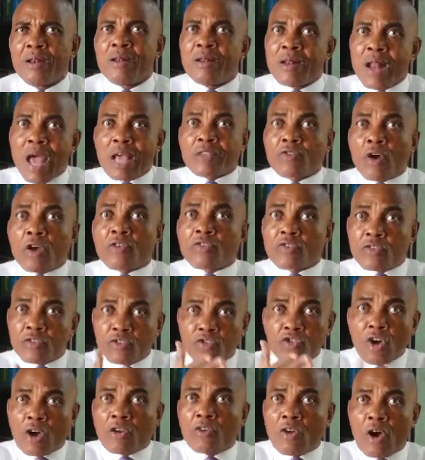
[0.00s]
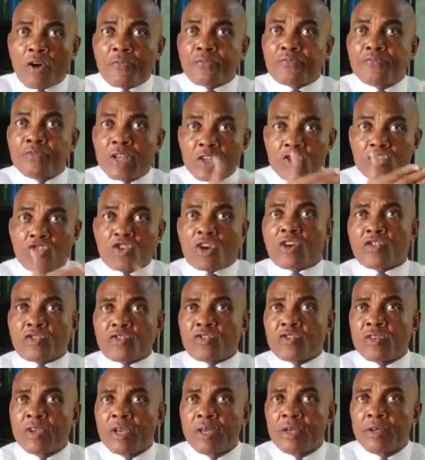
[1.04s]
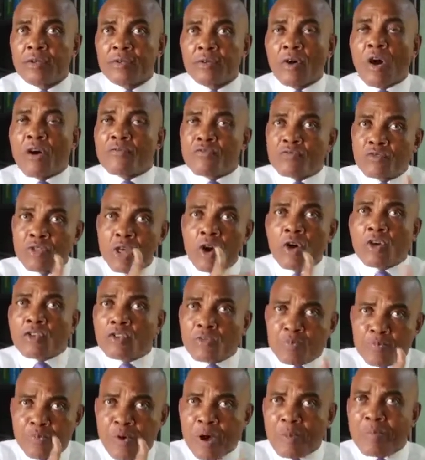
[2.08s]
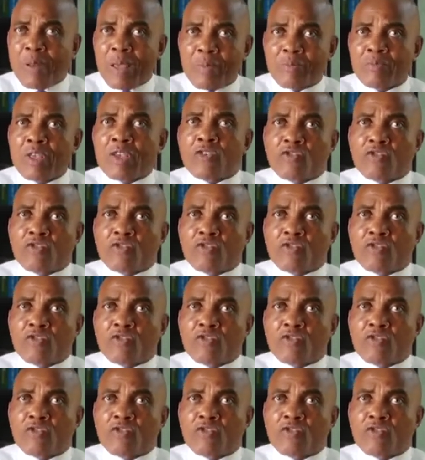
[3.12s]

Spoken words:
Let us turn off the source of those problems,